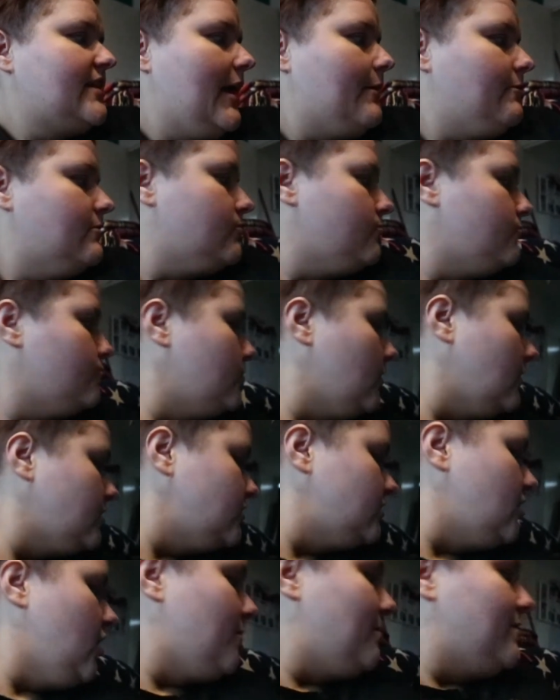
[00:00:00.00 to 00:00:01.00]

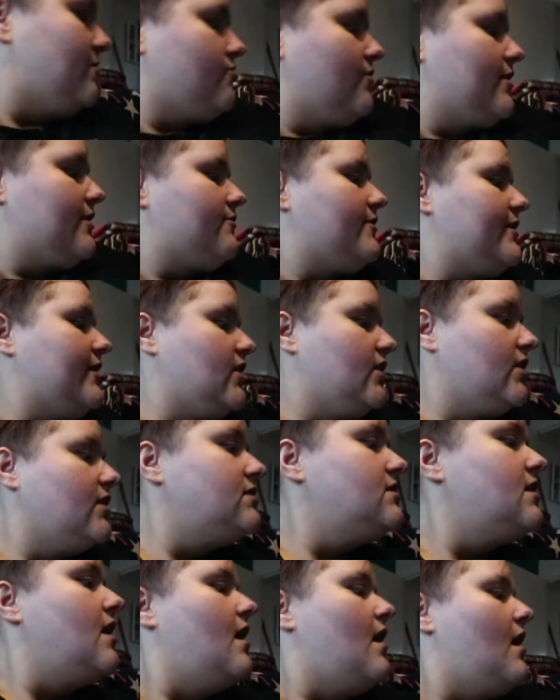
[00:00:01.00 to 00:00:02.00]
hope it's really, really good.